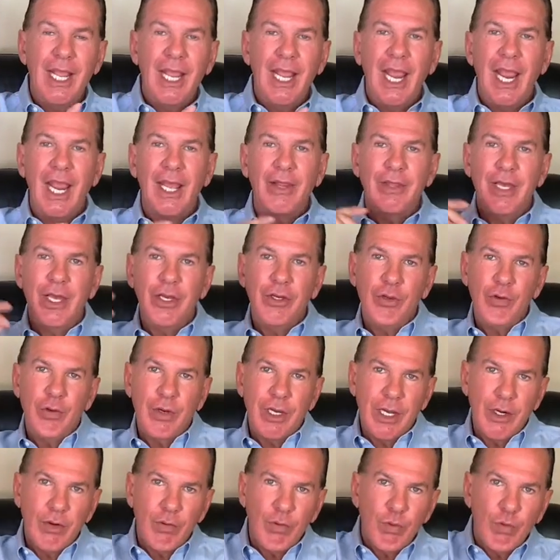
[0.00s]
and then you
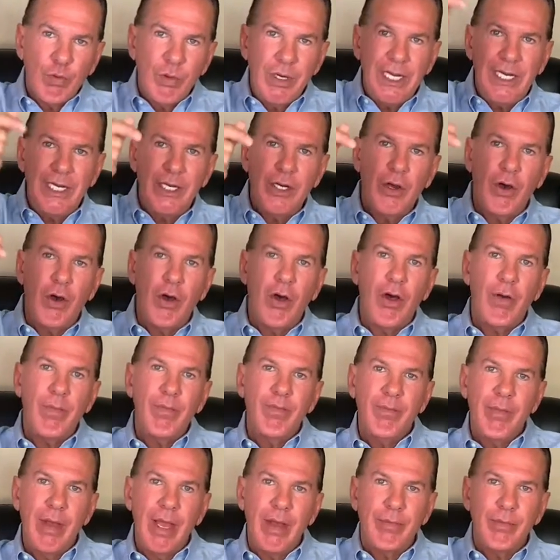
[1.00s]
can recall
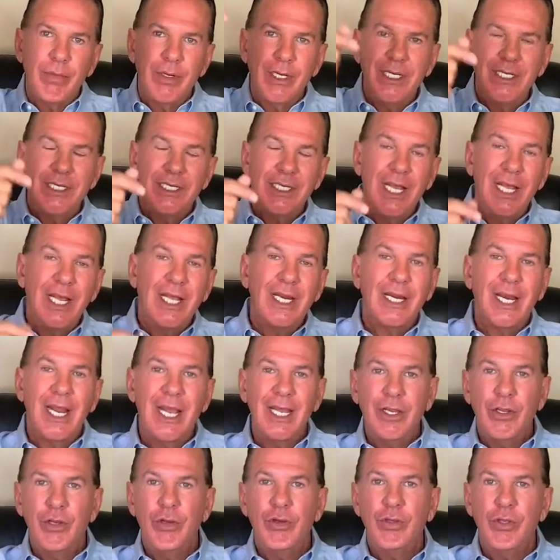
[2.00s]
memories
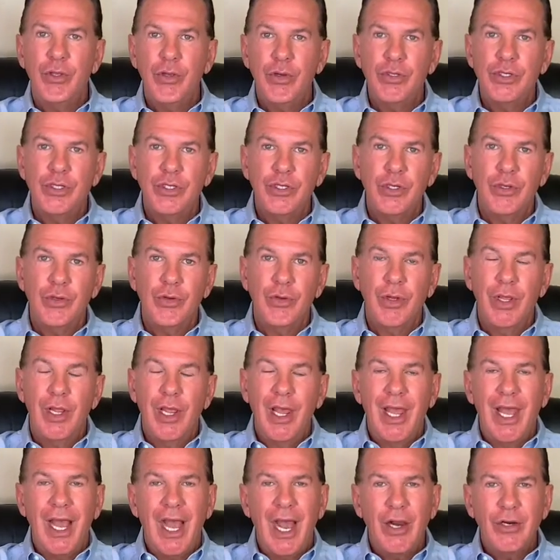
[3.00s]
like you used to.
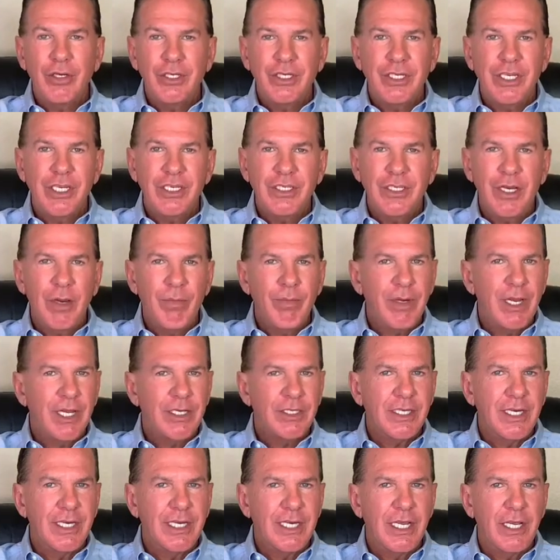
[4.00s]
Our system
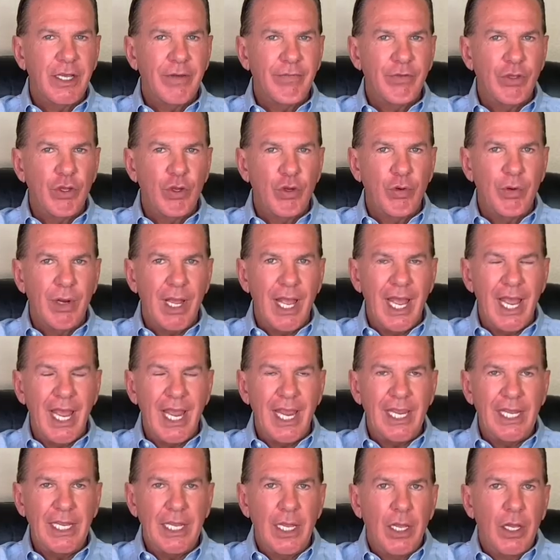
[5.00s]
doesn't give you
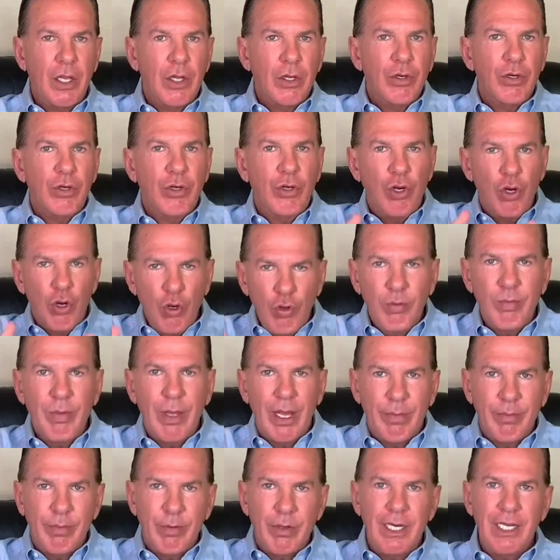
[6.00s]
a new
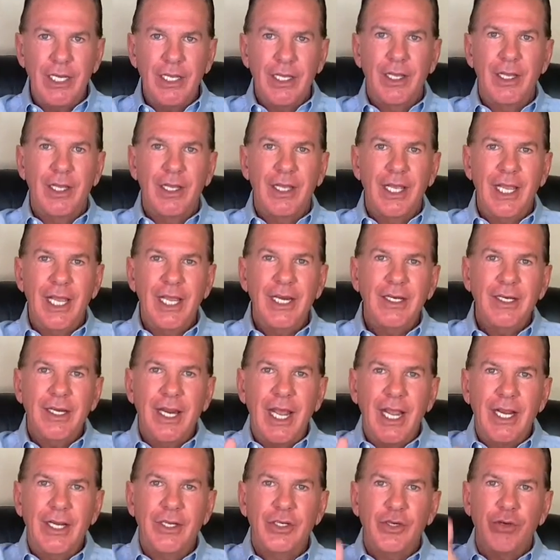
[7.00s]
memory. It
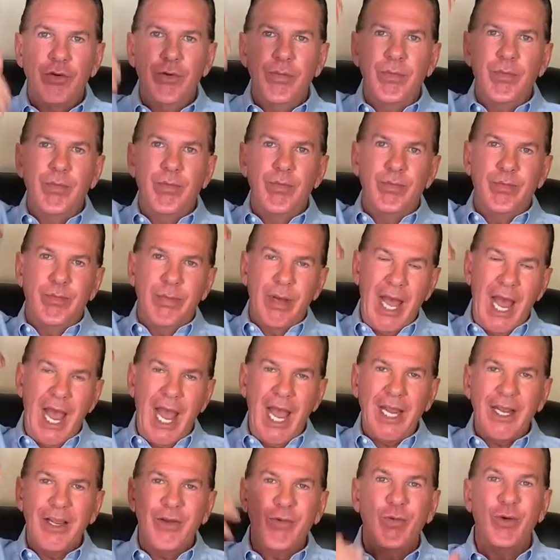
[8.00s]
takes you
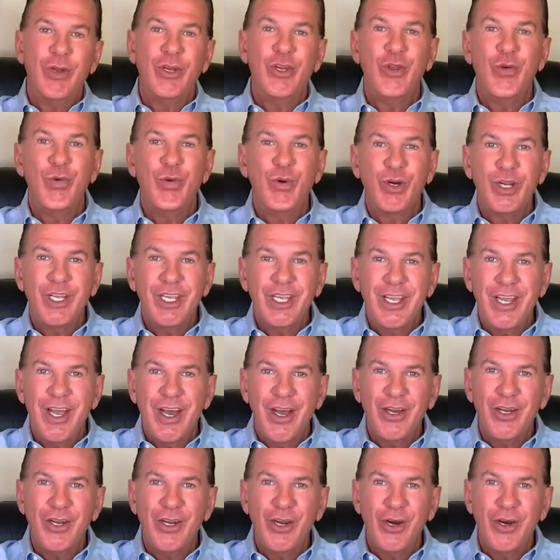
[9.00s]
back when you were
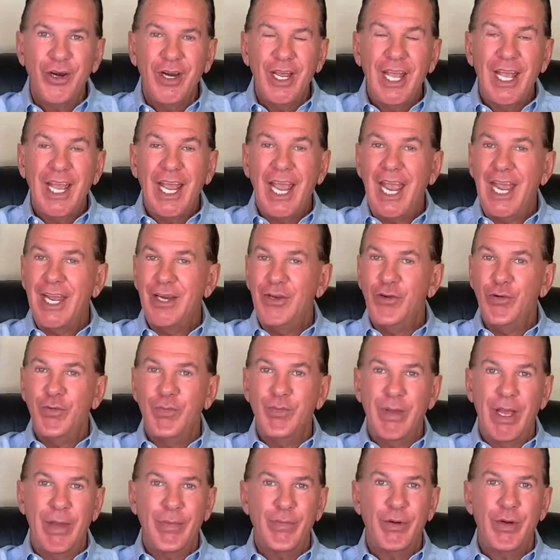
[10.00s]
younger and your
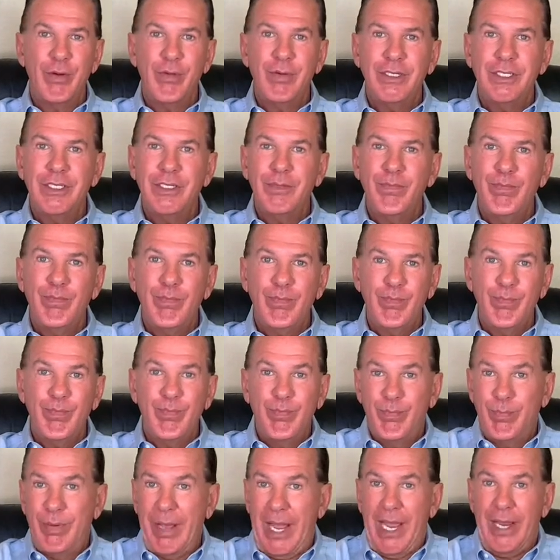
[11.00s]
memory was
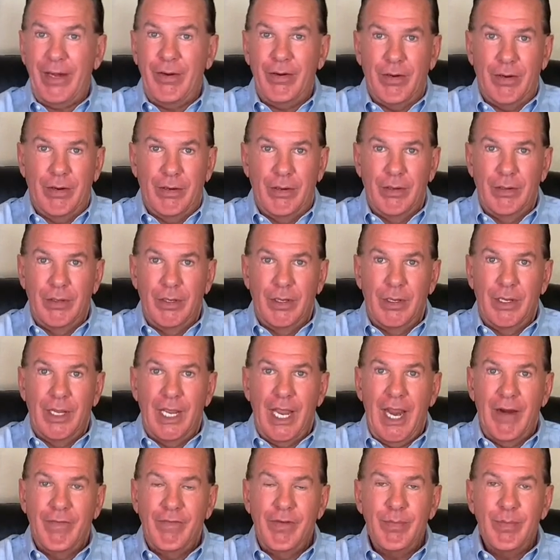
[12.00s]
better.
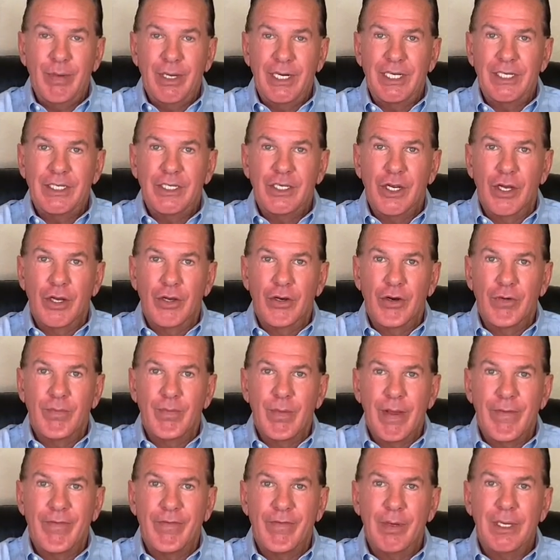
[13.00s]
Everybody's younger
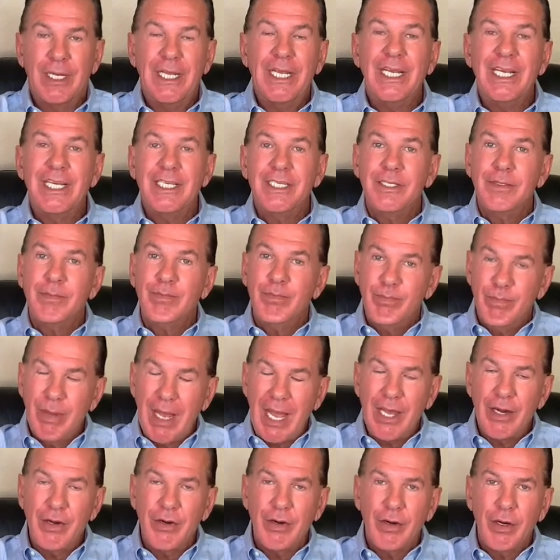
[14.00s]
memory is
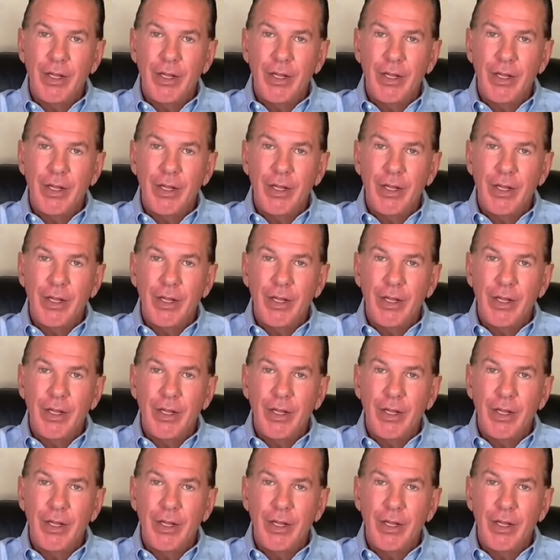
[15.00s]
better.